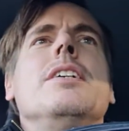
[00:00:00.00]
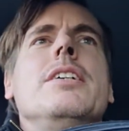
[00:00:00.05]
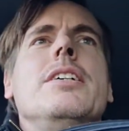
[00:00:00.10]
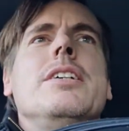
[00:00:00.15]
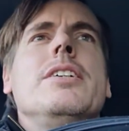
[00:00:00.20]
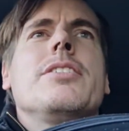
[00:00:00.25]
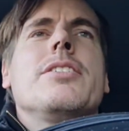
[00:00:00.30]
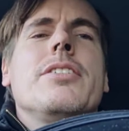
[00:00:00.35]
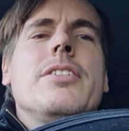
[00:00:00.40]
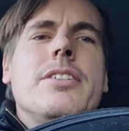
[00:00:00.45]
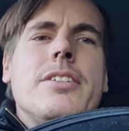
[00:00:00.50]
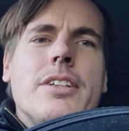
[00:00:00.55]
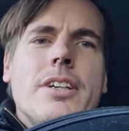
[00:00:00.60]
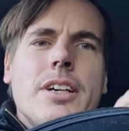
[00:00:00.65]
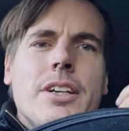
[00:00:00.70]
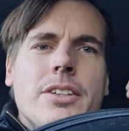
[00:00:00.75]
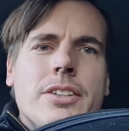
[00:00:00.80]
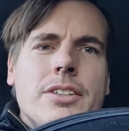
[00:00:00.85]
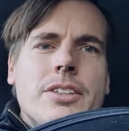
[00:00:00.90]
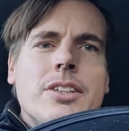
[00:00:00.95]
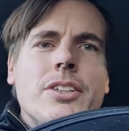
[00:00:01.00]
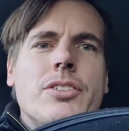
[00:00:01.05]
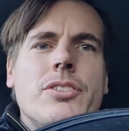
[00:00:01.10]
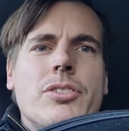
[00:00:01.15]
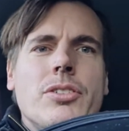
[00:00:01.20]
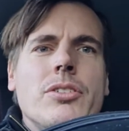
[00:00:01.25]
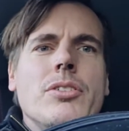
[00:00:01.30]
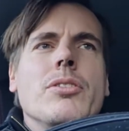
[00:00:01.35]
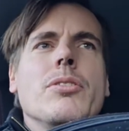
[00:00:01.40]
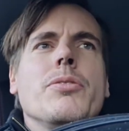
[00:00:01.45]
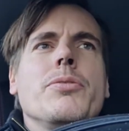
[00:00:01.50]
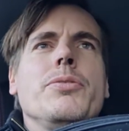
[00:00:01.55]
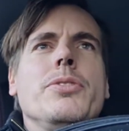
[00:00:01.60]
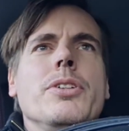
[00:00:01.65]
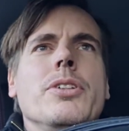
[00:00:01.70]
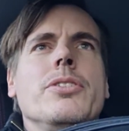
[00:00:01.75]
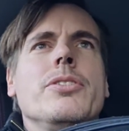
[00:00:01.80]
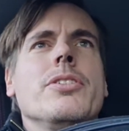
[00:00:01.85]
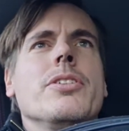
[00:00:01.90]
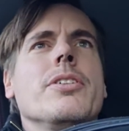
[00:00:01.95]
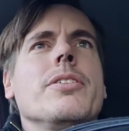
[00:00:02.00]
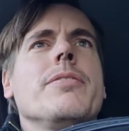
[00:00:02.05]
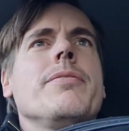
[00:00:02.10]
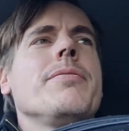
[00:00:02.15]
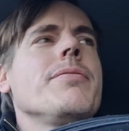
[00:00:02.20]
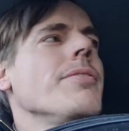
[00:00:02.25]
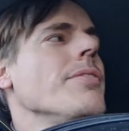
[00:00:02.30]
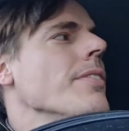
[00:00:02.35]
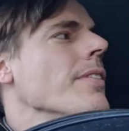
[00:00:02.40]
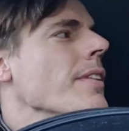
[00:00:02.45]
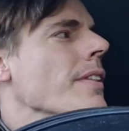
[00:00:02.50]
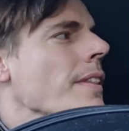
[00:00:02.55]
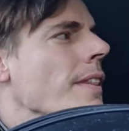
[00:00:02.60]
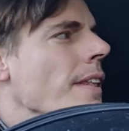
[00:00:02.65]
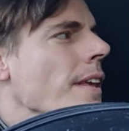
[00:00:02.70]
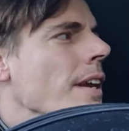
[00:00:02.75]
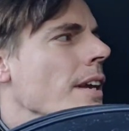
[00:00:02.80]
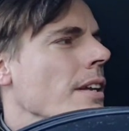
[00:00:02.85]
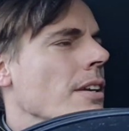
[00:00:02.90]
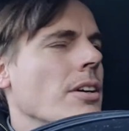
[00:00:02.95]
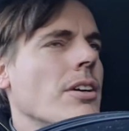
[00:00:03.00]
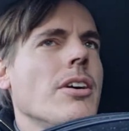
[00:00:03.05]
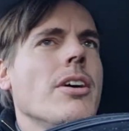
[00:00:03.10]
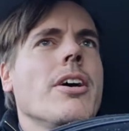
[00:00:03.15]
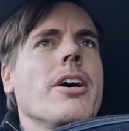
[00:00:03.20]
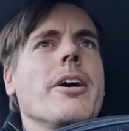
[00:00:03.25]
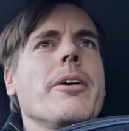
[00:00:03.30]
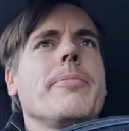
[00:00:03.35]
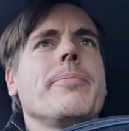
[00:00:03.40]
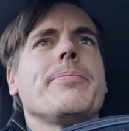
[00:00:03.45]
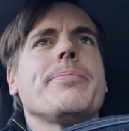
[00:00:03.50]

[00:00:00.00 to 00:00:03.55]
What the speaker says: is an additional feature in a car.